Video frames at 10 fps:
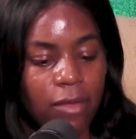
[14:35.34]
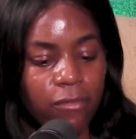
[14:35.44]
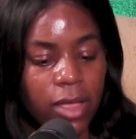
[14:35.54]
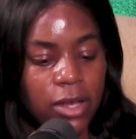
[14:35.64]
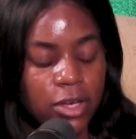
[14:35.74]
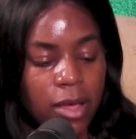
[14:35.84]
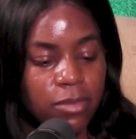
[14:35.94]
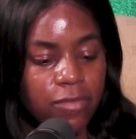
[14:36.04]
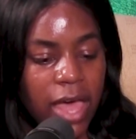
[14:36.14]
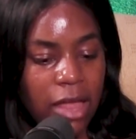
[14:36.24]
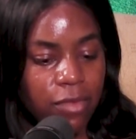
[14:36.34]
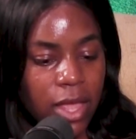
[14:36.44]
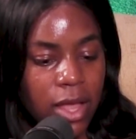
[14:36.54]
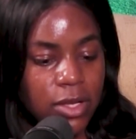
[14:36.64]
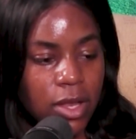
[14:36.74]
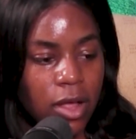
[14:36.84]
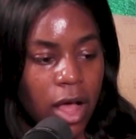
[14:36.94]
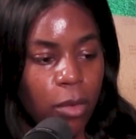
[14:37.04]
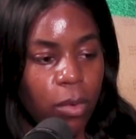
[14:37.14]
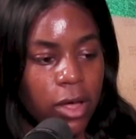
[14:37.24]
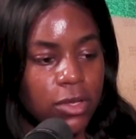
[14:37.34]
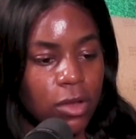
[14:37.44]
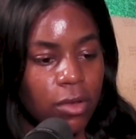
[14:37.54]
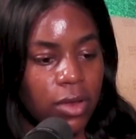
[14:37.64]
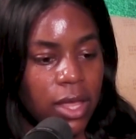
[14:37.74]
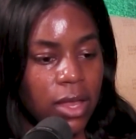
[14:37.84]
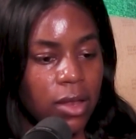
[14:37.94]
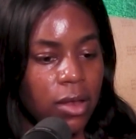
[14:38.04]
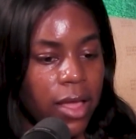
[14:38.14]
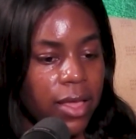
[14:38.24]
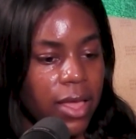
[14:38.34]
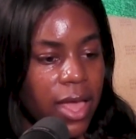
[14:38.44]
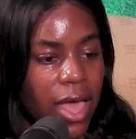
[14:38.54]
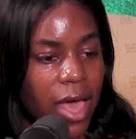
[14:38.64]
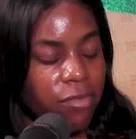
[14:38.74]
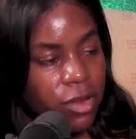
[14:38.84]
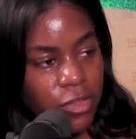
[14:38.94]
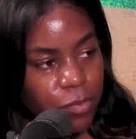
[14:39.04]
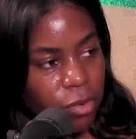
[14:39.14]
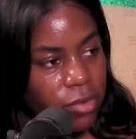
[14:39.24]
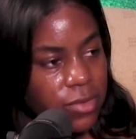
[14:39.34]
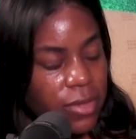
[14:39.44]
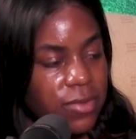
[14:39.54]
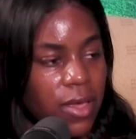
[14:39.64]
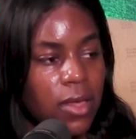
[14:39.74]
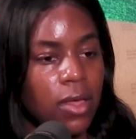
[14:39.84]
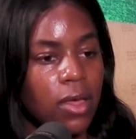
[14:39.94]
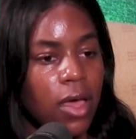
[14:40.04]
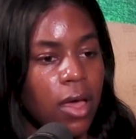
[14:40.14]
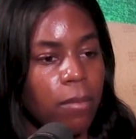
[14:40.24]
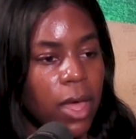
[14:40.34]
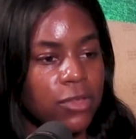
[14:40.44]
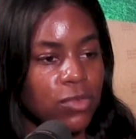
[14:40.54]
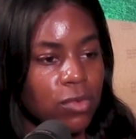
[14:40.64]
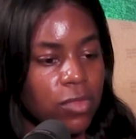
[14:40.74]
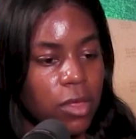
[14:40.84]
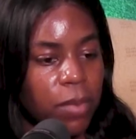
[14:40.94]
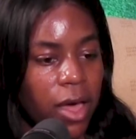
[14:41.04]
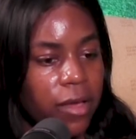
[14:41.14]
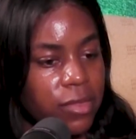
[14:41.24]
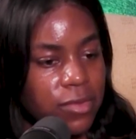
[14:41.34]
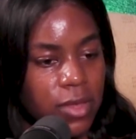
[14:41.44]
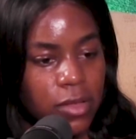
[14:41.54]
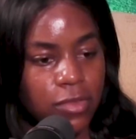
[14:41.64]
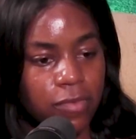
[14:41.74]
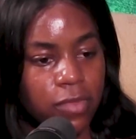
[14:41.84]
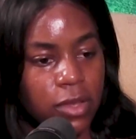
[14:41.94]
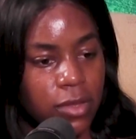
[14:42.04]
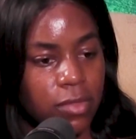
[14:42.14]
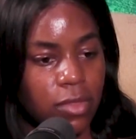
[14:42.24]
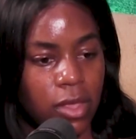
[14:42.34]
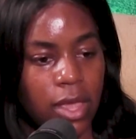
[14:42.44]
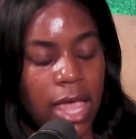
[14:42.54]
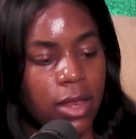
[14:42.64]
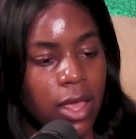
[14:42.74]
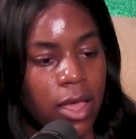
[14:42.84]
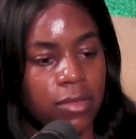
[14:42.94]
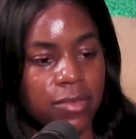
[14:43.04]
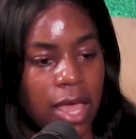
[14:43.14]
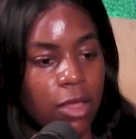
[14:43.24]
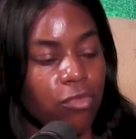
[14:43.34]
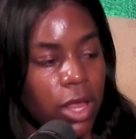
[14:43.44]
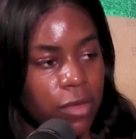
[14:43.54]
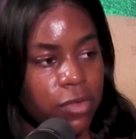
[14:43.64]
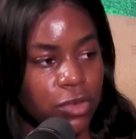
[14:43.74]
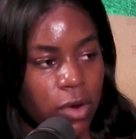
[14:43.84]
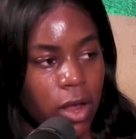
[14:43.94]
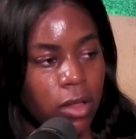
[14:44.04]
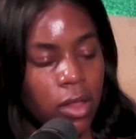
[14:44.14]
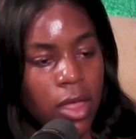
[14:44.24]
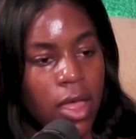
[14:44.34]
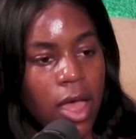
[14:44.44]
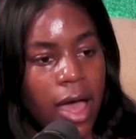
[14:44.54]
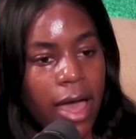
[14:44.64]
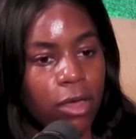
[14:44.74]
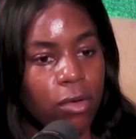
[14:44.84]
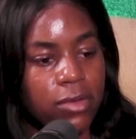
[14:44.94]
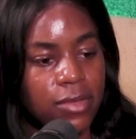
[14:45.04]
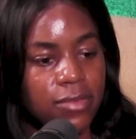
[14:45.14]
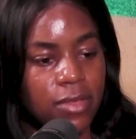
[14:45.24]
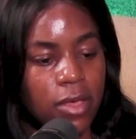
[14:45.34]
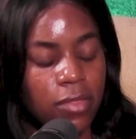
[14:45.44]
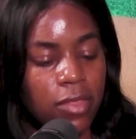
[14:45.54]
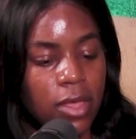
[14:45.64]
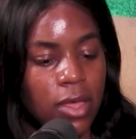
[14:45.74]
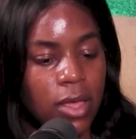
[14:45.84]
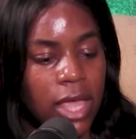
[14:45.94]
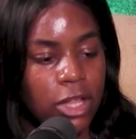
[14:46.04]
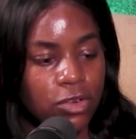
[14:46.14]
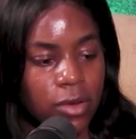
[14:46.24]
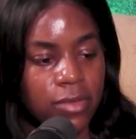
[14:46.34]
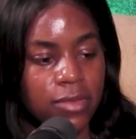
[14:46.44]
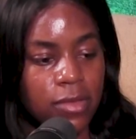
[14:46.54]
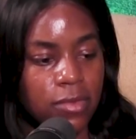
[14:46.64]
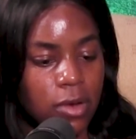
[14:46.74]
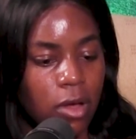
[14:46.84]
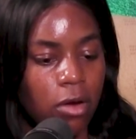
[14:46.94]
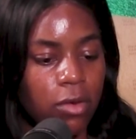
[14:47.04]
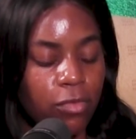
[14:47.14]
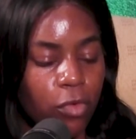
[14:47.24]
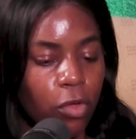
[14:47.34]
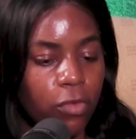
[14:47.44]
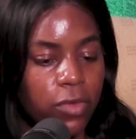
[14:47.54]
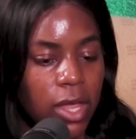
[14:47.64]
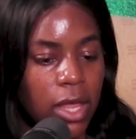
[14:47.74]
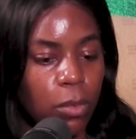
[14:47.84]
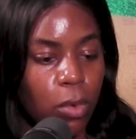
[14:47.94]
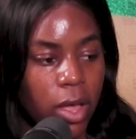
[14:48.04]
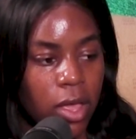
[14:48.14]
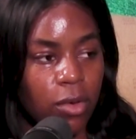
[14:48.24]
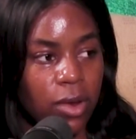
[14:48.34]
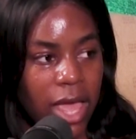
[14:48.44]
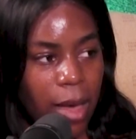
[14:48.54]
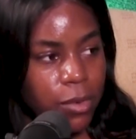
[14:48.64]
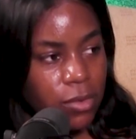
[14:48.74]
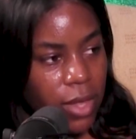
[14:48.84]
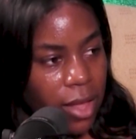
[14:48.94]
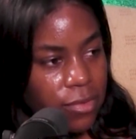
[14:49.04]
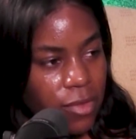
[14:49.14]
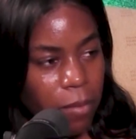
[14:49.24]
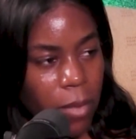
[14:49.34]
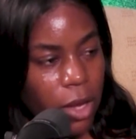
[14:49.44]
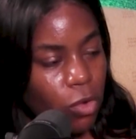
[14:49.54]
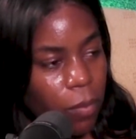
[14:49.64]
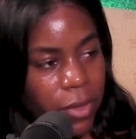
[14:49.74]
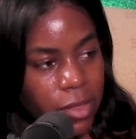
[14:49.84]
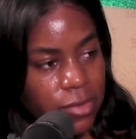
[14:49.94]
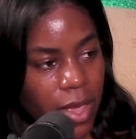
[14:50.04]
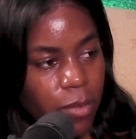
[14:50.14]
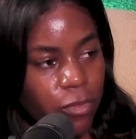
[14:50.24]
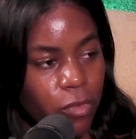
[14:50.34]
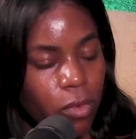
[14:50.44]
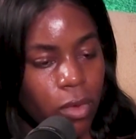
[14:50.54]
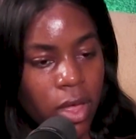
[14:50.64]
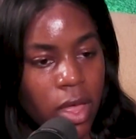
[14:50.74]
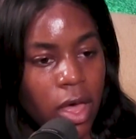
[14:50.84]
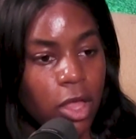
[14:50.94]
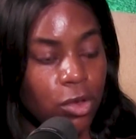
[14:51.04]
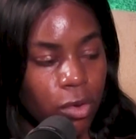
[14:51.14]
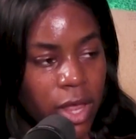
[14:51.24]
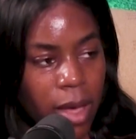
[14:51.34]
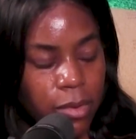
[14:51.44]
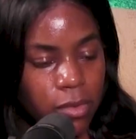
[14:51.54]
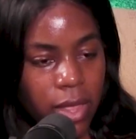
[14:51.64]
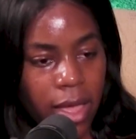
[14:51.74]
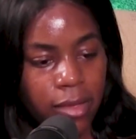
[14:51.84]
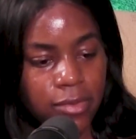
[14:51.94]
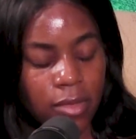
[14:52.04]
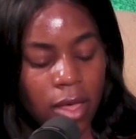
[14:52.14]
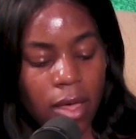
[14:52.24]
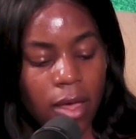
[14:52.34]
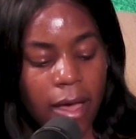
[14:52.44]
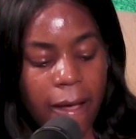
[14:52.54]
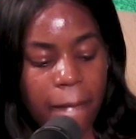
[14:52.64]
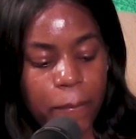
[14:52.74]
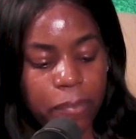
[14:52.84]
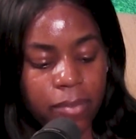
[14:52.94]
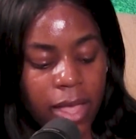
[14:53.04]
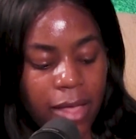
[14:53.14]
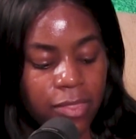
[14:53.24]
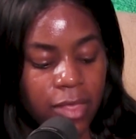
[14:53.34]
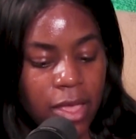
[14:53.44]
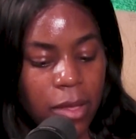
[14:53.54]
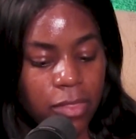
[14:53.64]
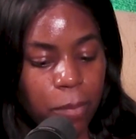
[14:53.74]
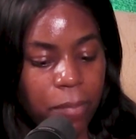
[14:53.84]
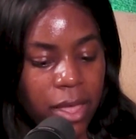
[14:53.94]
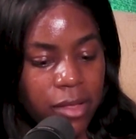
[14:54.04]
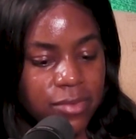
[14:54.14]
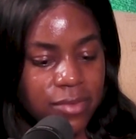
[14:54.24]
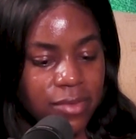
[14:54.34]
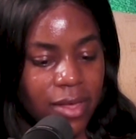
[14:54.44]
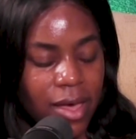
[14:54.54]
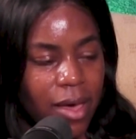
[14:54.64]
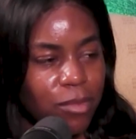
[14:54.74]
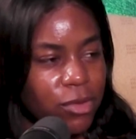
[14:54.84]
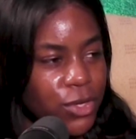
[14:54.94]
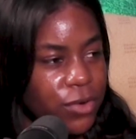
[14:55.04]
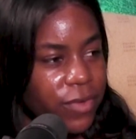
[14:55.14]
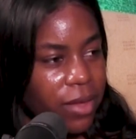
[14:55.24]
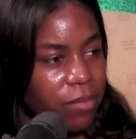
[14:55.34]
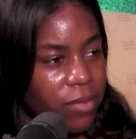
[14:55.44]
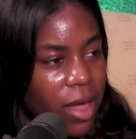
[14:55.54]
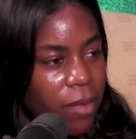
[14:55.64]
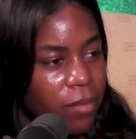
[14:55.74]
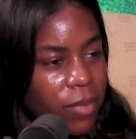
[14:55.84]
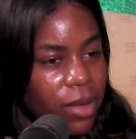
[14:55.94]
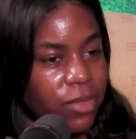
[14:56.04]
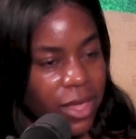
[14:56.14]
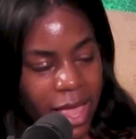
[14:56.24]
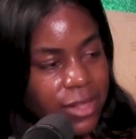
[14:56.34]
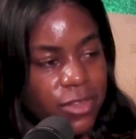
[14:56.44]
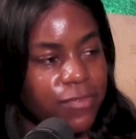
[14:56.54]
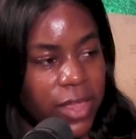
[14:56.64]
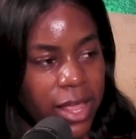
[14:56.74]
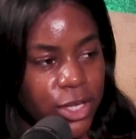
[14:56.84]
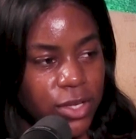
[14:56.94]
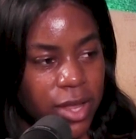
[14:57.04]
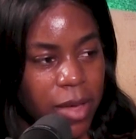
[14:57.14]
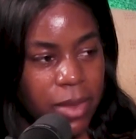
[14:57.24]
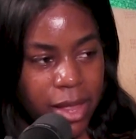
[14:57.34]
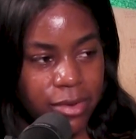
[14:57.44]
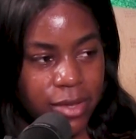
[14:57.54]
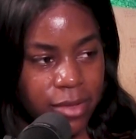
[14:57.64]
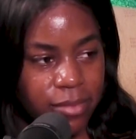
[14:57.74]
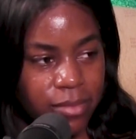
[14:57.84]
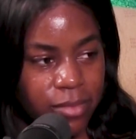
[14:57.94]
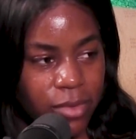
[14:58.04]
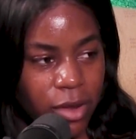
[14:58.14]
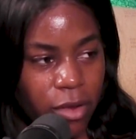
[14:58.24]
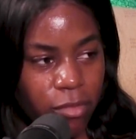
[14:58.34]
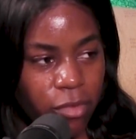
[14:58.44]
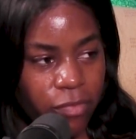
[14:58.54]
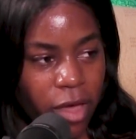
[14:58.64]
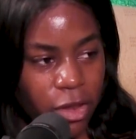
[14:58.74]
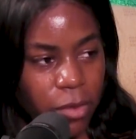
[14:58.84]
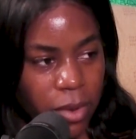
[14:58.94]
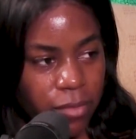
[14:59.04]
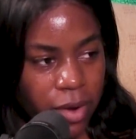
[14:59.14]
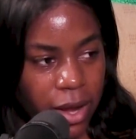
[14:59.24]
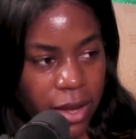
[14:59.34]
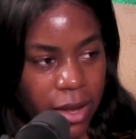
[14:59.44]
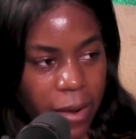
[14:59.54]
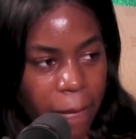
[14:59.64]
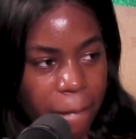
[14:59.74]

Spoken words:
In terms of advocating, I worked a lot in evidence processing. I saw the behind the scenes of the ADAs getting ready for trial. I got to see the intricacies that are involved in working on a capital case that might not be the same for a non-capital case. And the biggest, I'm not sure if the case is finished. I'm allowed to, refer to it, right?